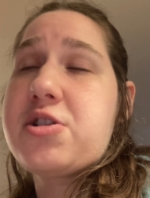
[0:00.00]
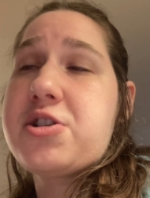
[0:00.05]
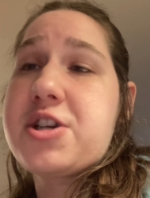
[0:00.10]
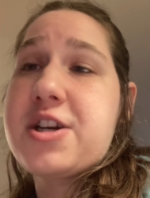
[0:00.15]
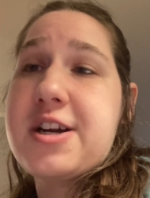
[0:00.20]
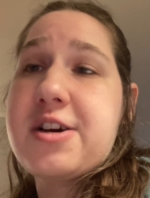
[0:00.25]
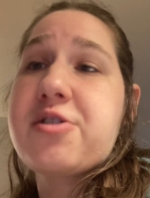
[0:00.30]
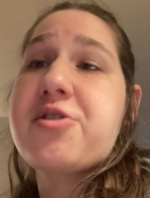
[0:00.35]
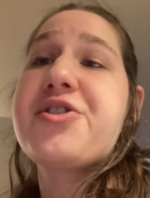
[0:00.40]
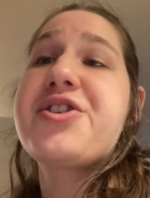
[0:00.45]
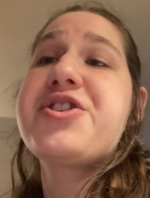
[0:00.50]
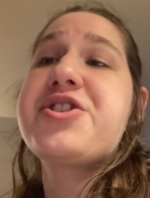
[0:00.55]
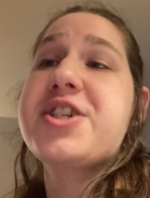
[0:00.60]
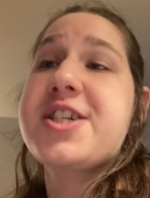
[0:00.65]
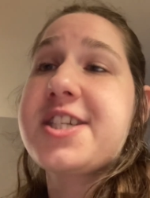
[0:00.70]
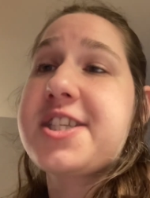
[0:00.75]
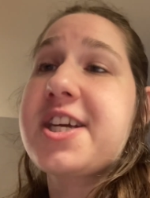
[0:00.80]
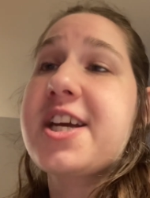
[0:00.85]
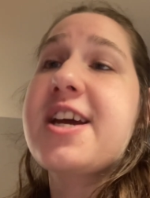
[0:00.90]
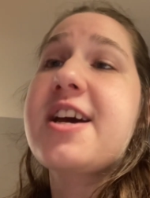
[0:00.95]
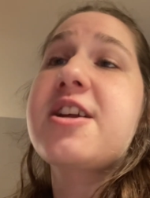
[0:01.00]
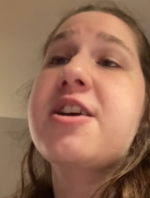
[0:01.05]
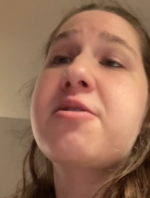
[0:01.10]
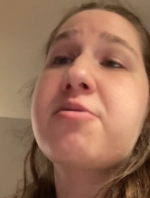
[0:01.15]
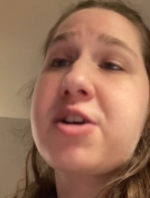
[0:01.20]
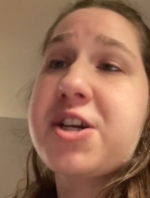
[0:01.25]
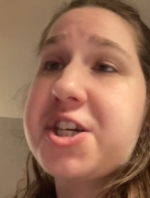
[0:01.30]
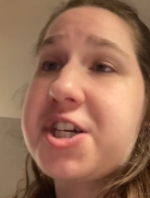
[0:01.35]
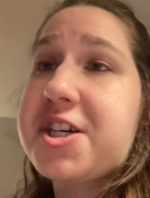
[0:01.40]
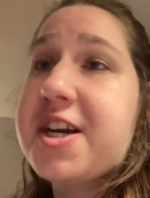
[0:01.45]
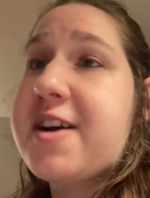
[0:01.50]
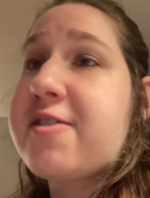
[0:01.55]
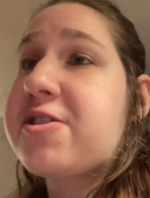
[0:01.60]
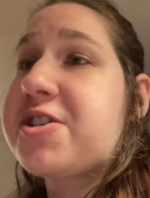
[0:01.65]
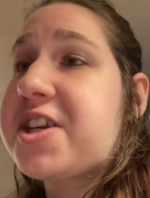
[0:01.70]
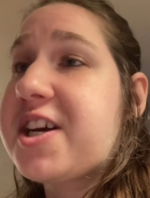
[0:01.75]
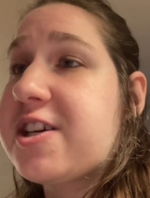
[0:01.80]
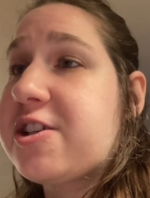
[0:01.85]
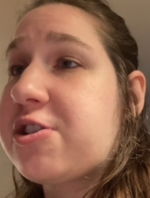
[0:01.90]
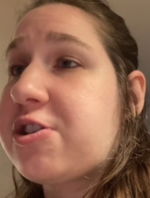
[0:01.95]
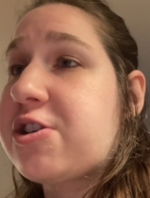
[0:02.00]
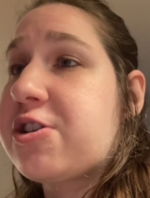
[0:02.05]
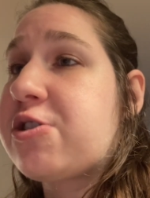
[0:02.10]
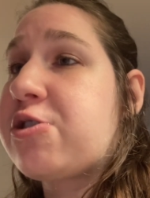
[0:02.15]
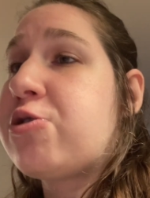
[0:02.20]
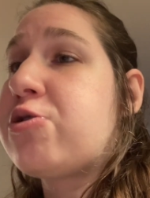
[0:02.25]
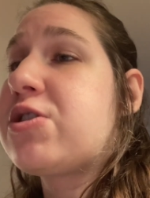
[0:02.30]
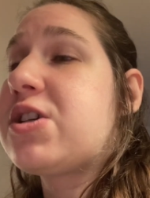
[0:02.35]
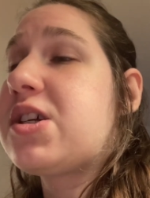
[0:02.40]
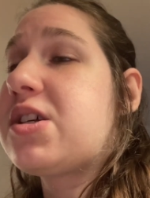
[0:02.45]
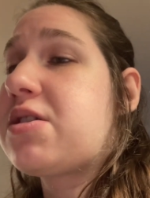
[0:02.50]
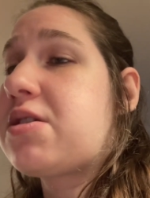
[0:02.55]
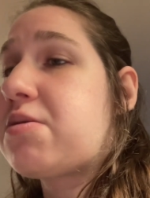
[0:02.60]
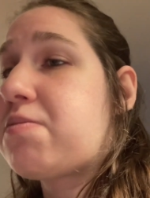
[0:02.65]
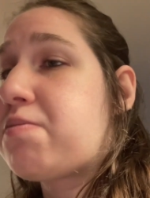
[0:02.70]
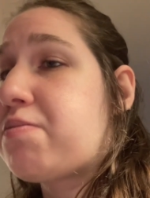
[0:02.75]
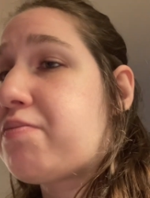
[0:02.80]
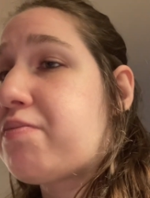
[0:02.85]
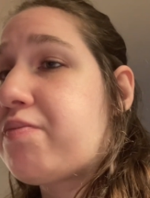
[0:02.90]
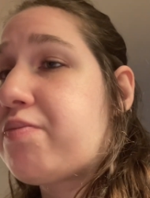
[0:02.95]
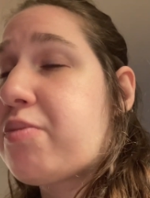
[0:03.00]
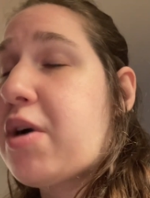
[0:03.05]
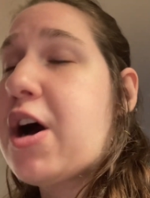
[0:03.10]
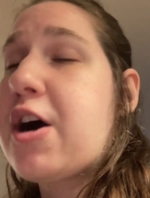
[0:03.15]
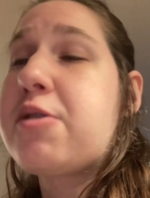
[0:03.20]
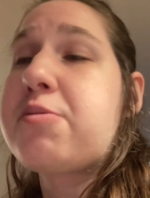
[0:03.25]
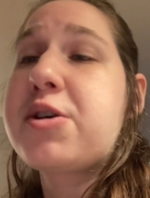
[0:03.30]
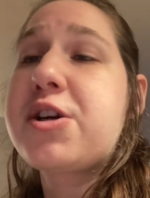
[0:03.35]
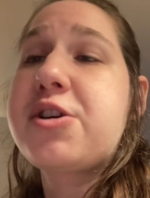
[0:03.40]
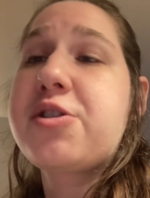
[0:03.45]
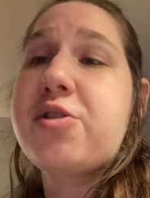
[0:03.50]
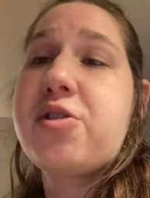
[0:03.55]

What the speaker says: Roger Tower, Taylor Lewis, Palmer.